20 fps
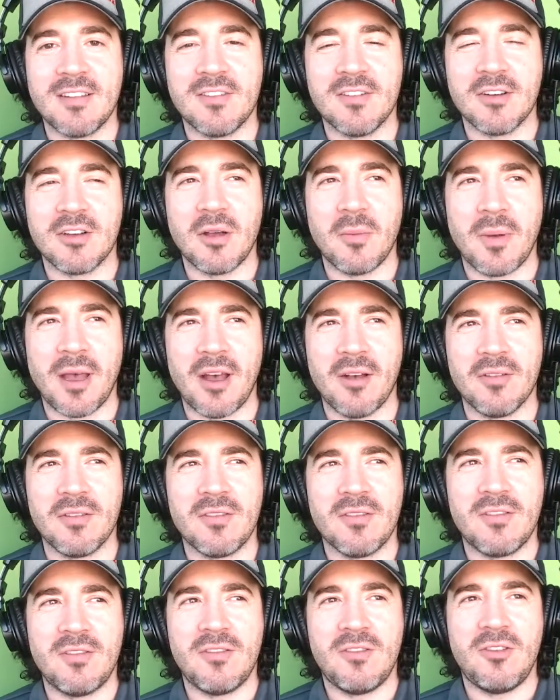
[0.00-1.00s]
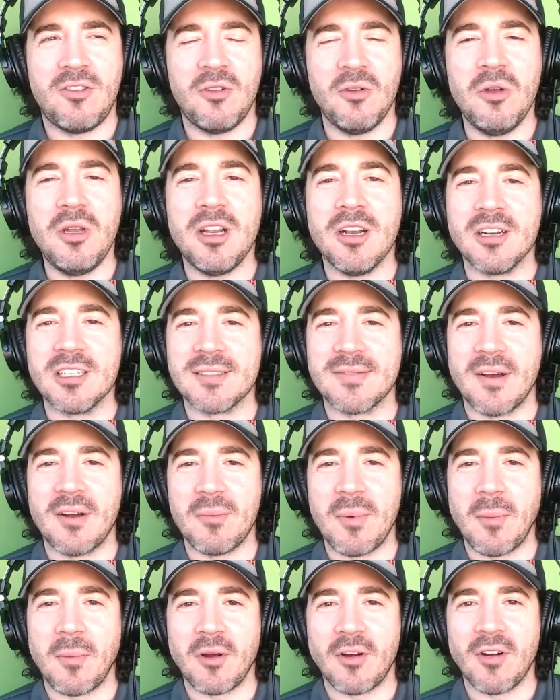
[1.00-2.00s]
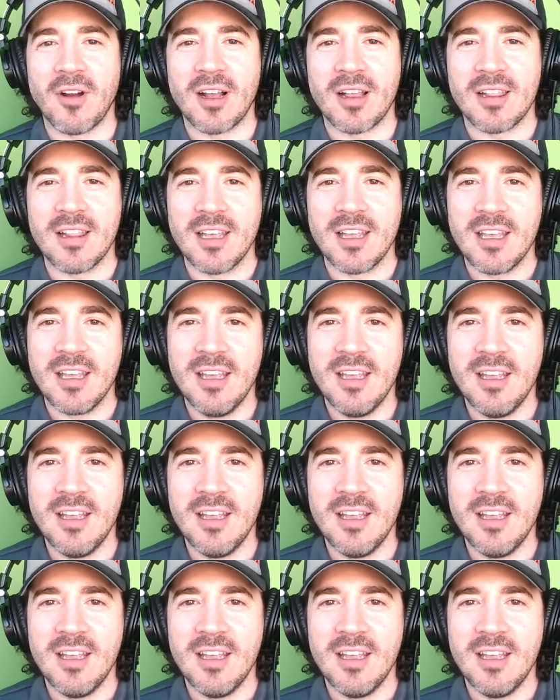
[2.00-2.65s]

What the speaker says: took about 2 years, if I remember correctly,